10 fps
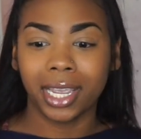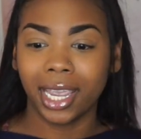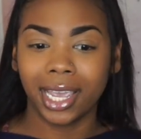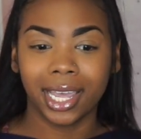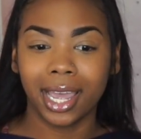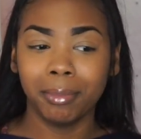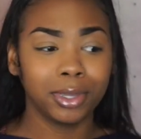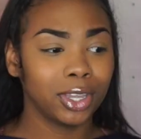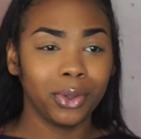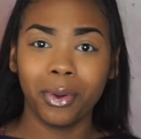Like,
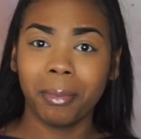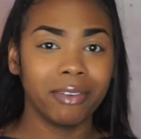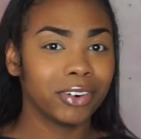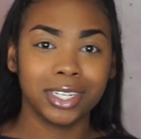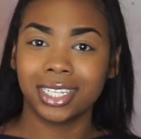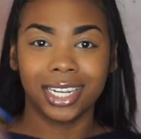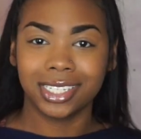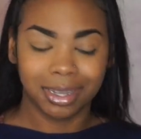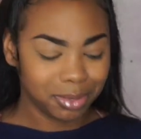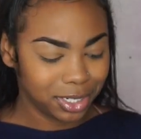I'm cute on my first day
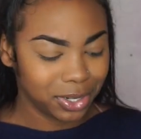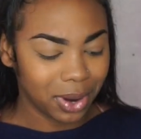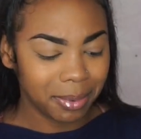of substitute.